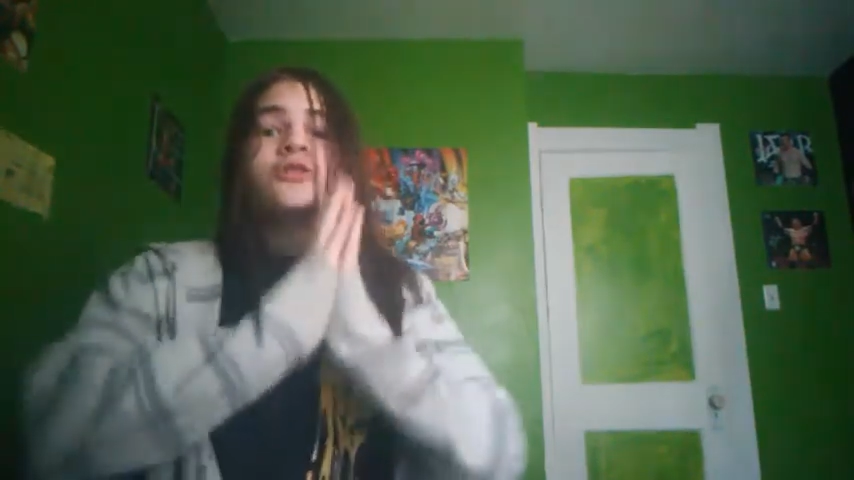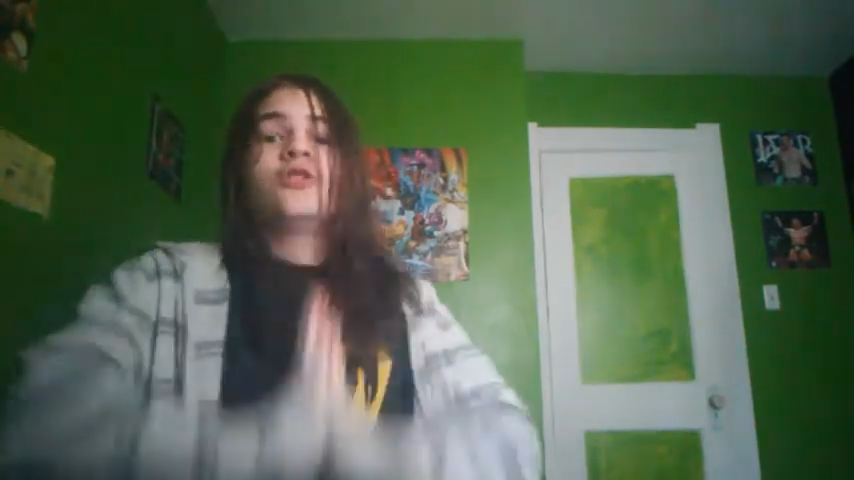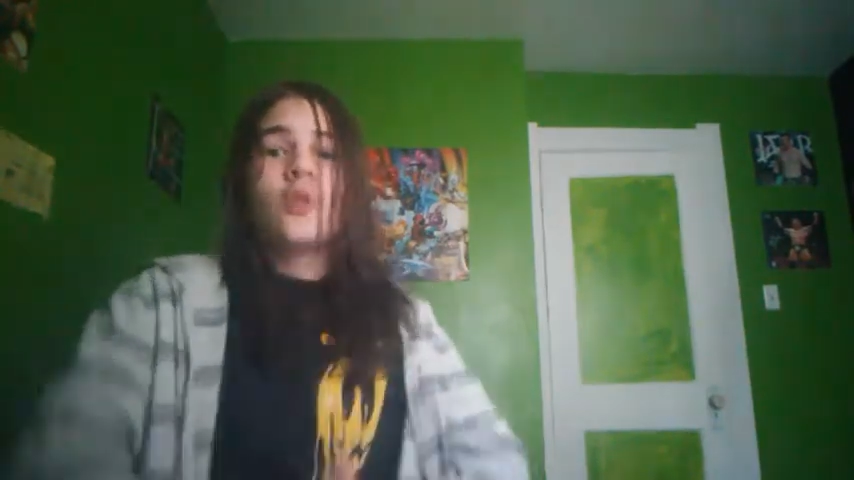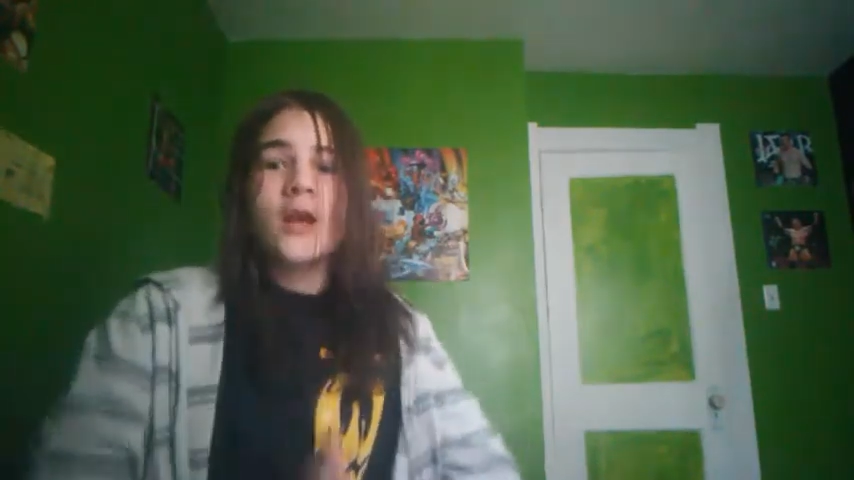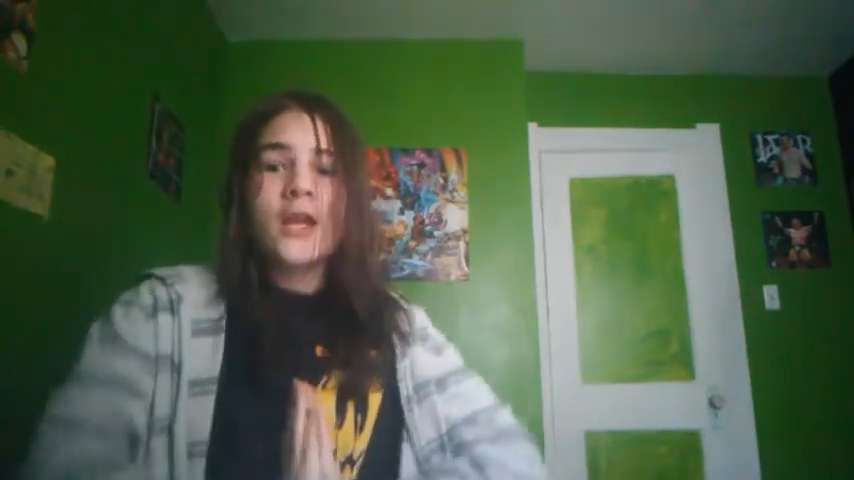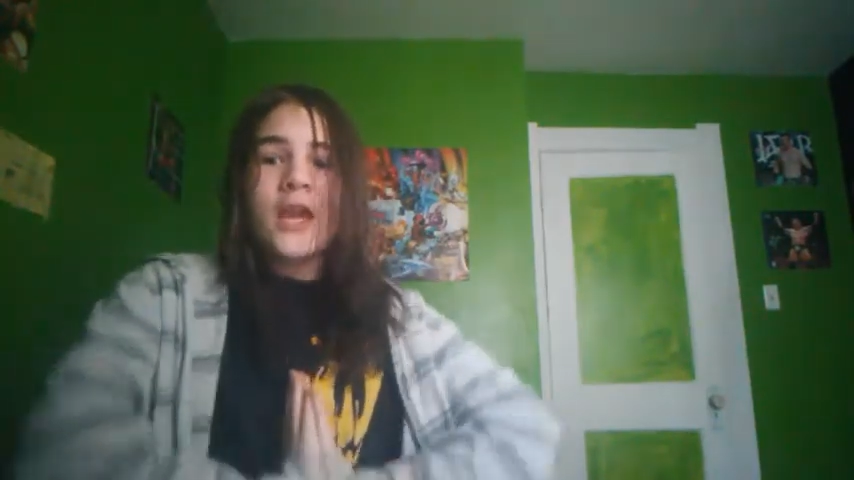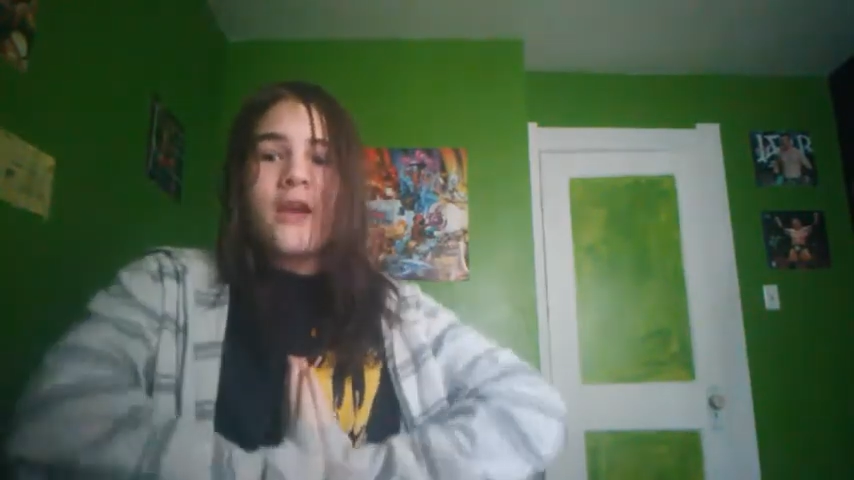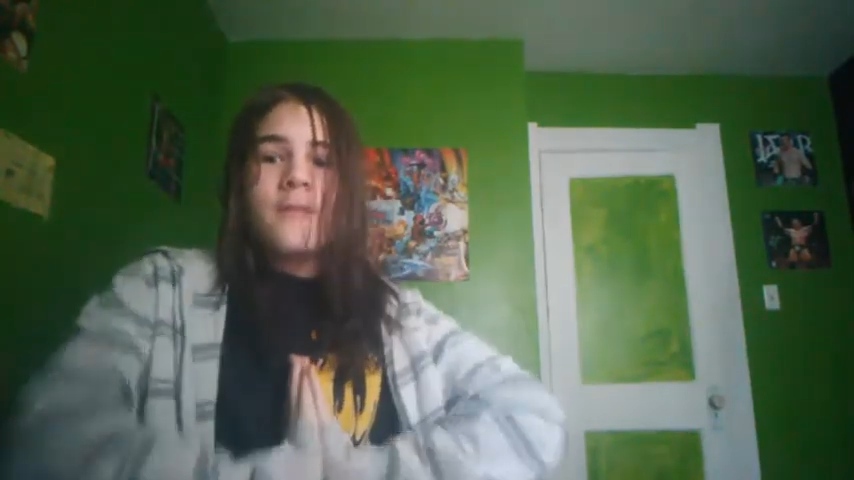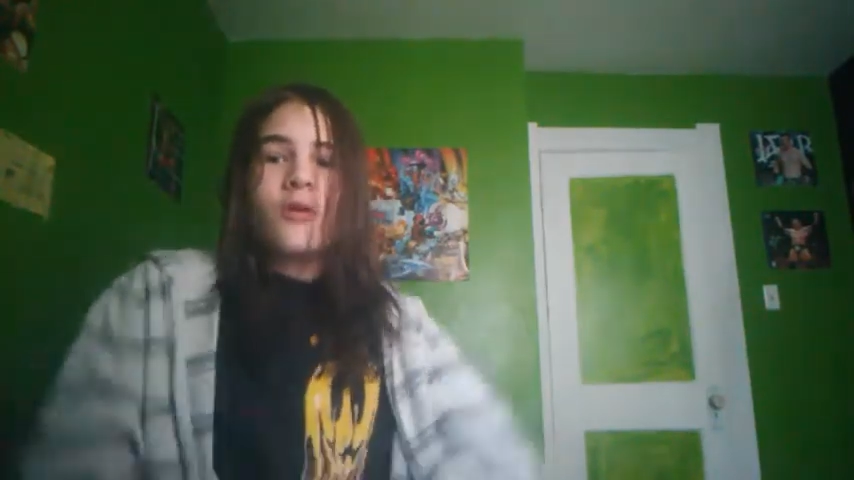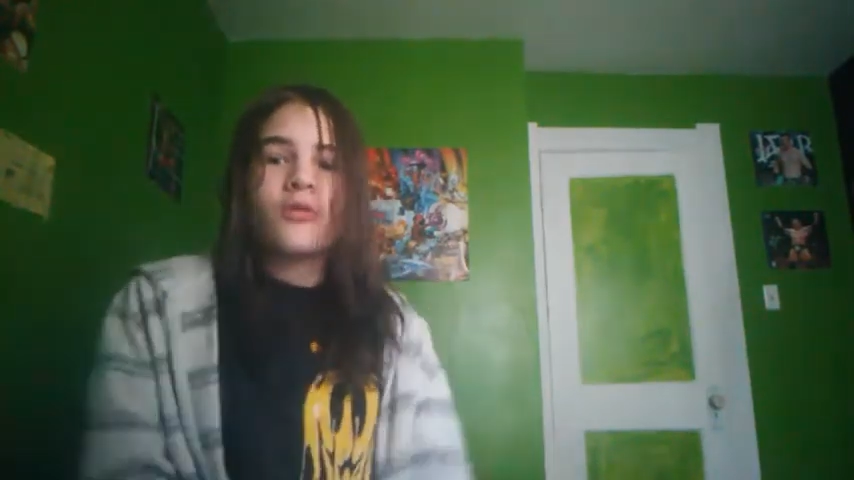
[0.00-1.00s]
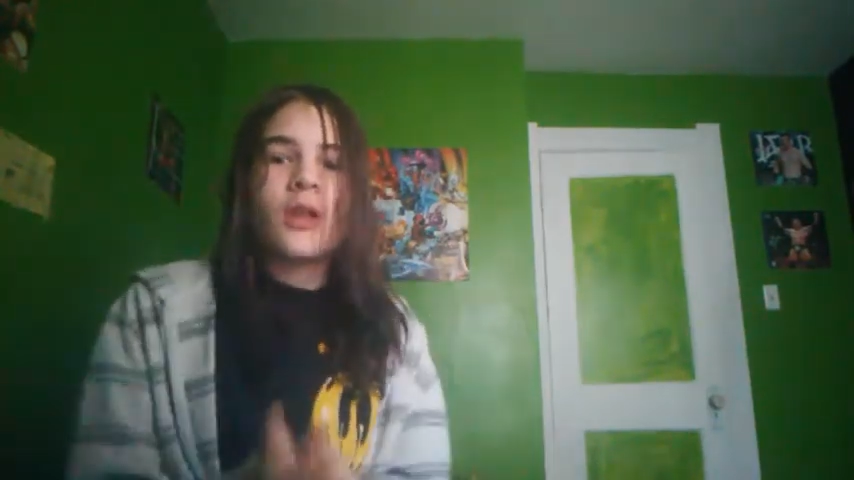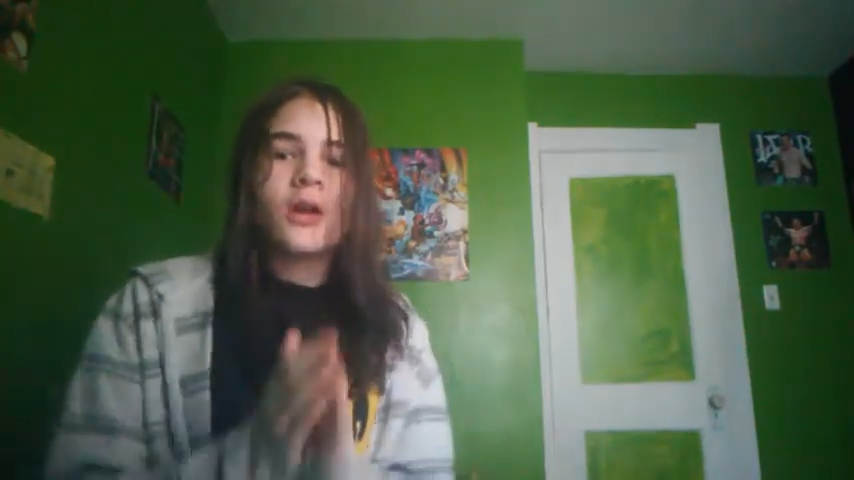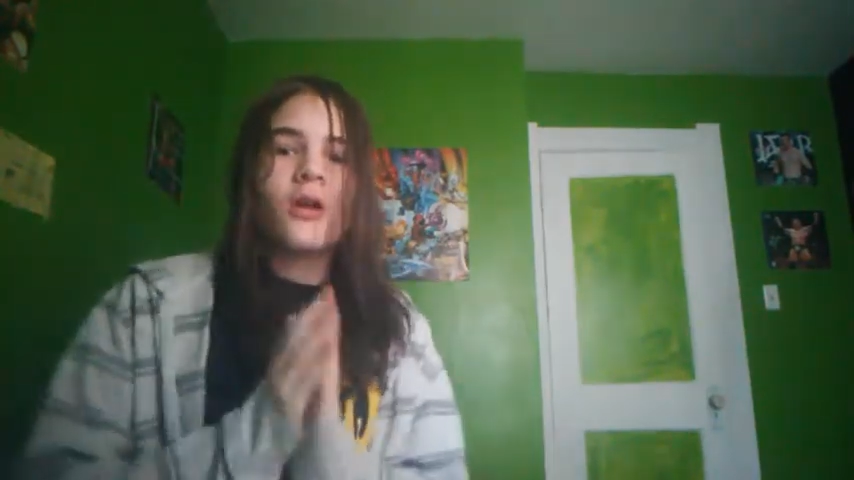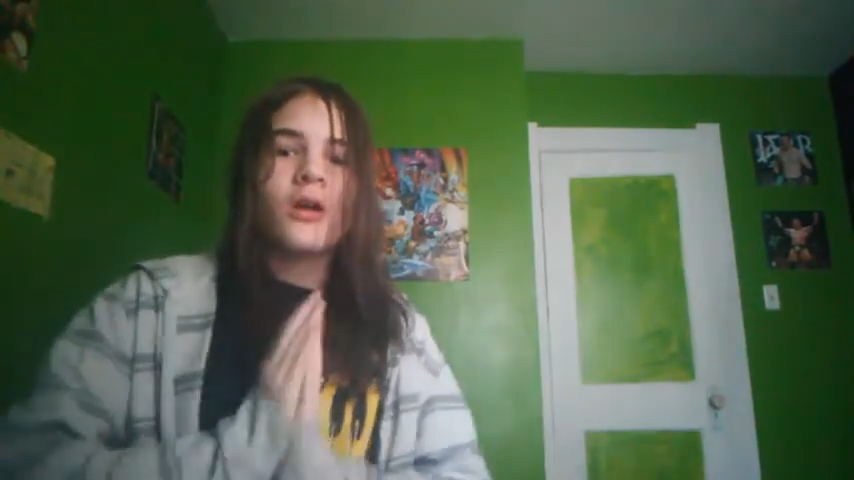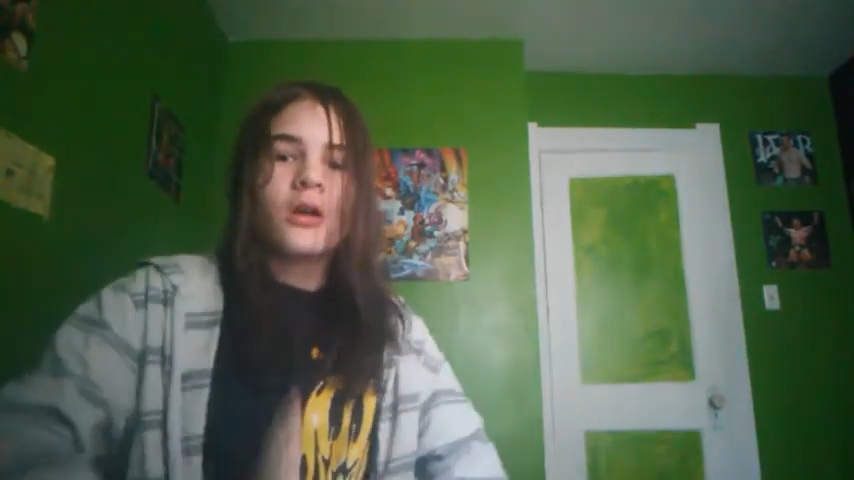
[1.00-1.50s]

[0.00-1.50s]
to 20k views. Like,